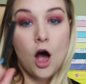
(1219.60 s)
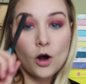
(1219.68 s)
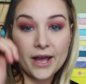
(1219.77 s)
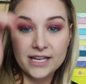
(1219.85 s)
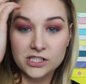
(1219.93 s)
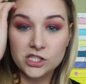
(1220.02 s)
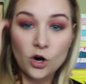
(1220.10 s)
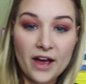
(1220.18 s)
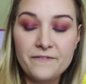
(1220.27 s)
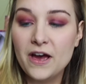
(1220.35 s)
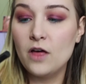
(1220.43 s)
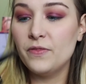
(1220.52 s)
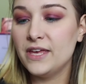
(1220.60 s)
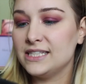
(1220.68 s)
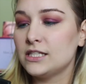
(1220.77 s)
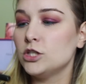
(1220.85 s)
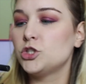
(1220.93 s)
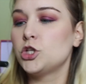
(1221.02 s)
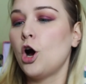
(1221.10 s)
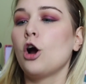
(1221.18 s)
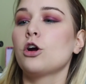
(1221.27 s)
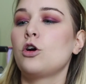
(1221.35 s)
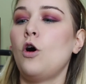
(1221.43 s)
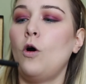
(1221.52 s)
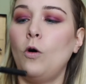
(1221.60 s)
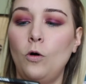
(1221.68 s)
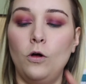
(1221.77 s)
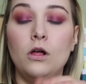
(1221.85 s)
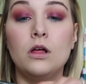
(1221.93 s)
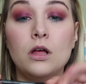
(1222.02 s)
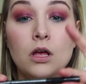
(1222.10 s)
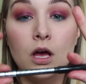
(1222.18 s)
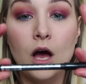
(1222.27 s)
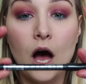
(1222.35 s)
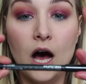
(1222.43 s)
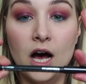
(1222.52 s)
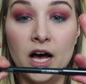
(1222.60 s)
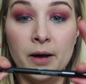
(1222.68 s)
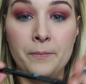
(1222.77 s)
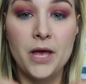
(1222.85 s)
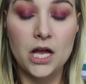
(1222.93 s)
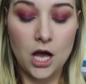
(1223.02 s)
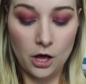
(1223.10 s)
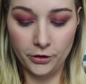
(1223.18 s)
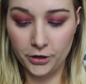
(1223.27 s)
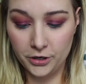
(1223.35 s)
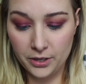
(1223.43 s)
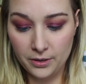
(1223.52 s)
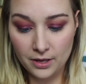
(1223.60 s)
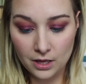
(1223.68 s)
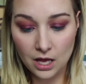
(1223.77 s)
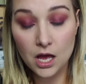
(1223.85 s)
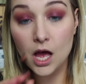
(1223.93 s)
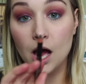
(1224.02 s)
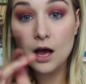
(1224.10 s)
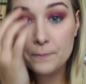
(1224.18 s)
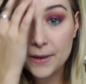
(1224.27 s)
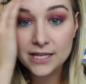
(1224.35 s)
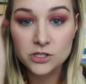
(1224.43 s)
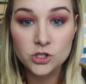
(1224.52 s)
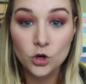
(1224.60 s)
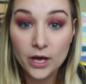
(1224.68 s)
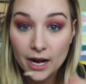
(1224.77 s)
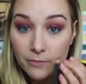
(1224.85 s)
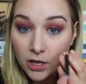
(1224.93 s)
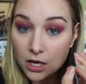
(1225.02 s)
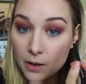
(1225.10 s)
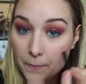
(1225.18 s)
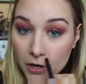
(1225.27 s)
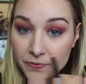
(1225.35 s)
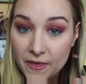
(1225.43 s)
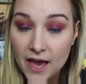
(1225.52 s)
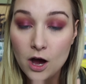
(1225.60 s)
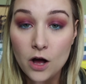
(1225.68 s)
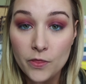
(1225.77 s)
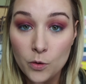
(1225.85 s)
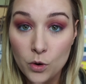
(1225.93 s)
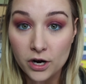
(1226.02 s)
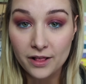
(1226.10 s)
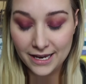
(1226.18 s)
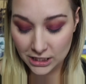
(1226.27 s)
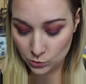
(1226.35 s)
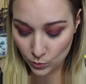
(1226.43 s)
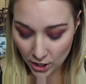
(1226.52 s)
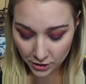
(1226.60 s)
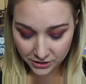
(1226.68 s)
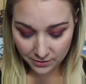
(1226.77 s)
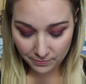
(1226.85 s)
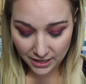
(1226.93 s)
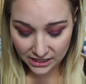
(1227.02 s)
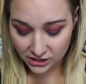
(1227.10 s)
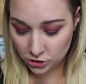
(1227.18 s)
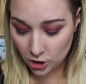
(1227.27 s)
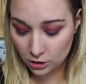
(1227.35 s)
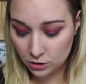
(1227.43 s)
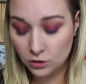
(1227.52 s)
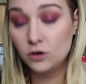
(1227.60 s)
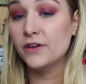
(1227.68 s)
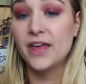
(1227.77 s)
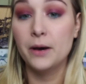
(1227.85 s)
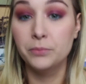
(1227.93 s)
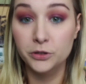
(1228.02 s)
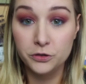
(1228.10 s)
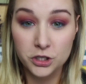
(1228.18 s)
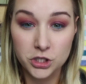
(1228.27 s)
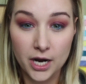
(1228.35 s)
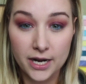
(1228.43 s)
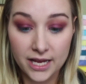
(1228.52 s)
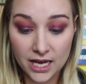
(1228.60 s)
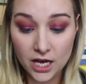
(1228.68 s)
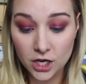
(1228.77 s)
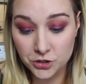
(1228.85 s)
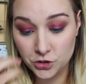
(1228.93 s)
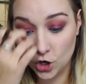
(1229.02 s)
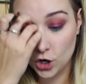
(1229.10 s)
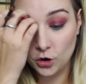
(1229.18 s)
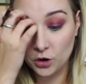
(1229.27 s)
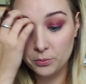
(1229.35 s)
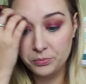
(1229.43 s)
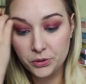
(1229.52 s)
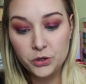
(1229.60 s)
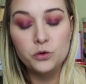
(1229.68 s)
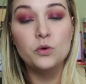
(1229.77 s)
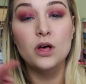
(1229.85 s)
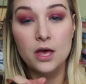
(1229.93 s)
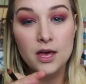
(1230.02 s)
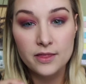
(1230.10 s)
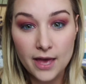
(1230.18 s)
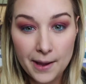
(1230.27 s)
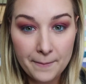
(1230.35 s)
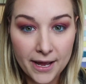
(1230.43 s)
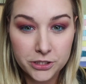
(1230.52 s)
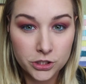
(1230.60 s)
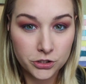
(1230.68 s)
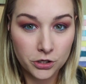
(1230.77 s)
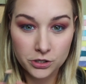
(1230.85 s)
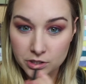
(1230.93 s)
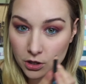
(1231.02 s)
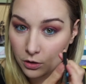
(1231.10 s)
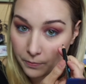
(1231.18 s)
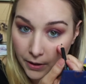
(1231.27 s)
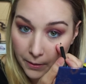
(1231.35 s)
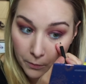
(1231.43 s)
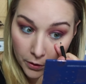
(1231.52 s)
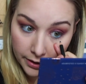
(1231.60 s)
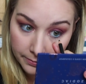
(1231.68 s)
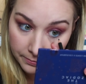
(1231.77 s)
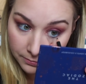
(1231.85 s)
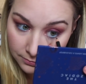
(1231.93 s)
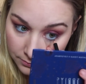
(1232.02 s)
Okay, so I found this charcoal colored pencil, and I'm gonna put that on the waterline as well to mix the charcoal and that blue to try to get a darker blue that matches hers a little bit more.